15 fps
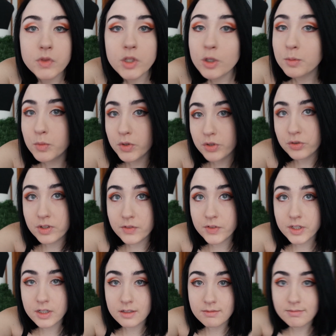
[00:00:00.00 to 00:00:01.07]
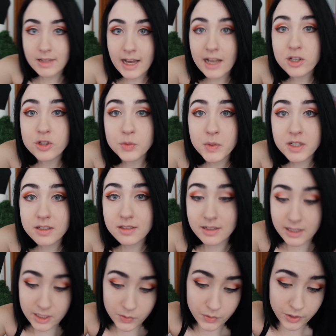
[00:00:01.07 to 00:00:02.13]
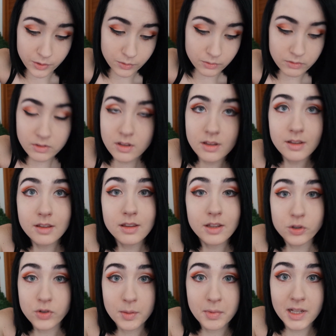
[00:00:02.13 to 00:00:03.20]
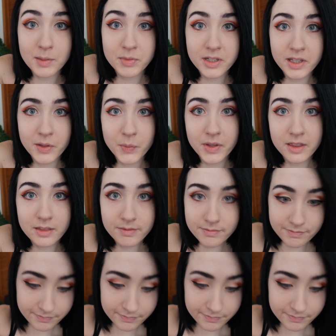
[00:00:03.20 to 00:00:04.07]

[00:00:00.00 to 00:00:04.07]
No more string for her. I just wanted to let you know the trouble I'm dealing with.